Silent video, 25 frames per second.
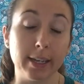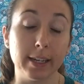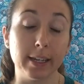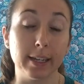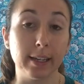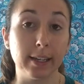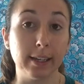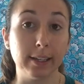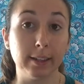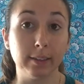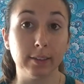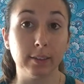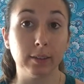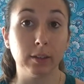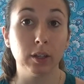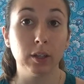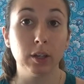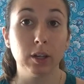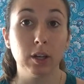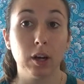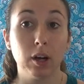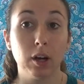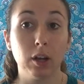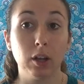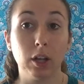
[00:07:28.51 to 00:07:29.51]
It is
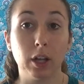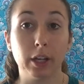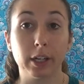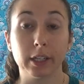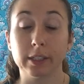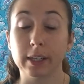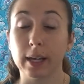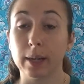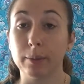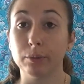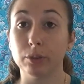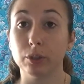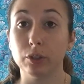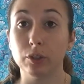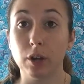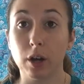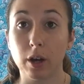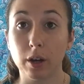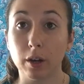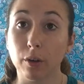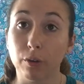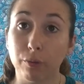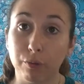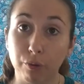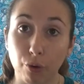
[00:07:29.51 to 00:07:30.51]
a lot of times
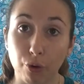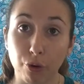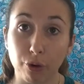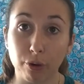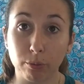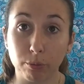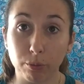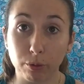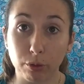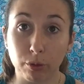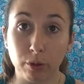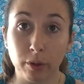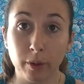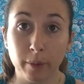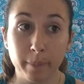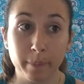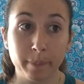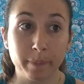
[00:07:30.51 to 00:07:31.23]
not affordable